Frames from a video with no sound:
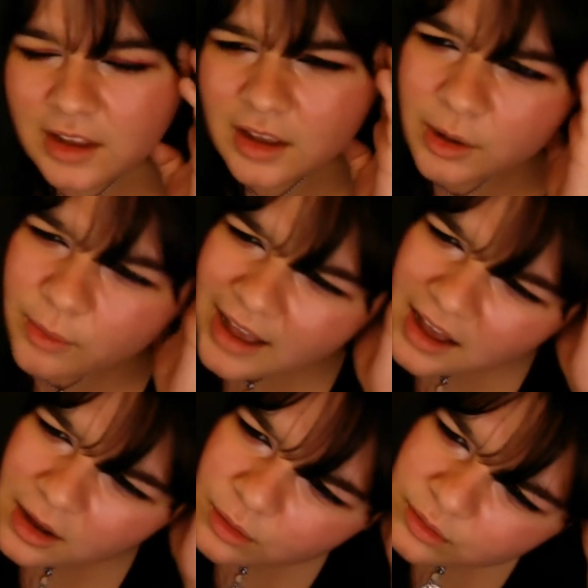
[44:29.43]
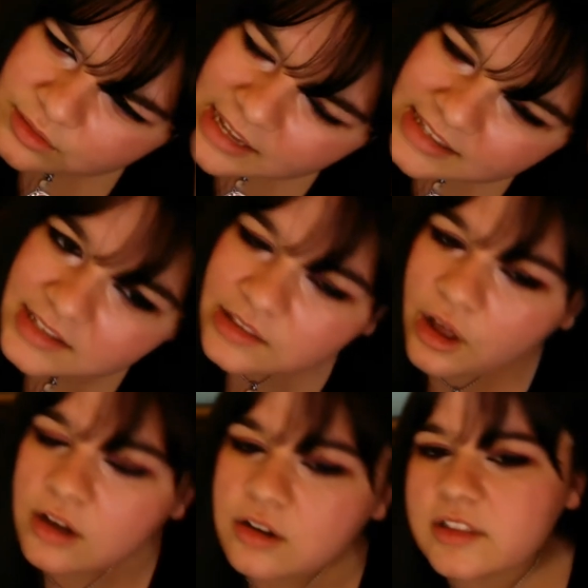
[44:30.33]
Wow, that's
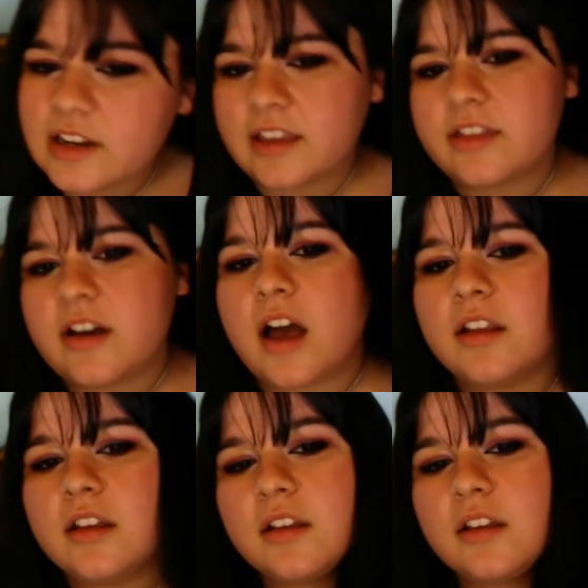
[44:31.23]
longer than I thought.